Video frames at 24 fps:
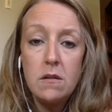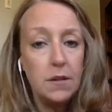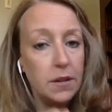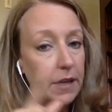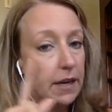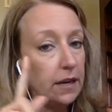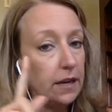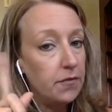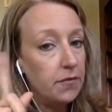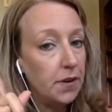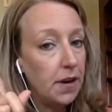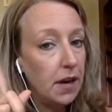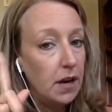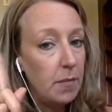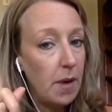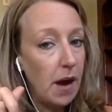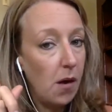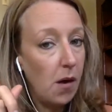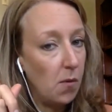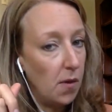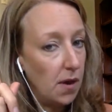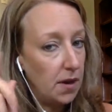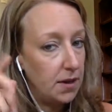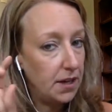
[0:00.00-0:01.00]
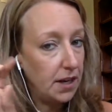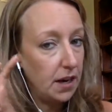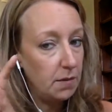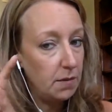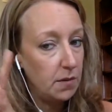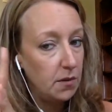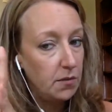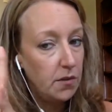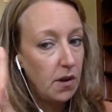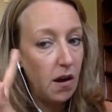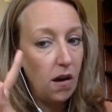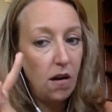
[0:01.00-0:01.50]
Can't forget about one. You got to
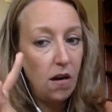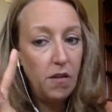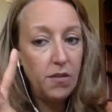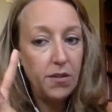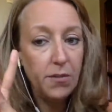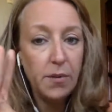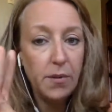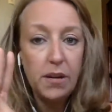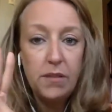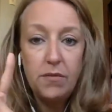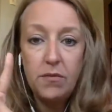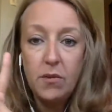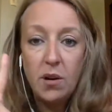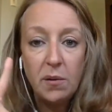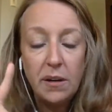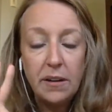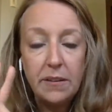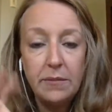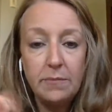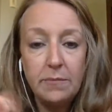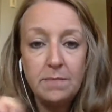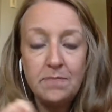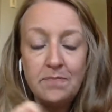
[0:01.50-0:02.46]
move all 3 forward.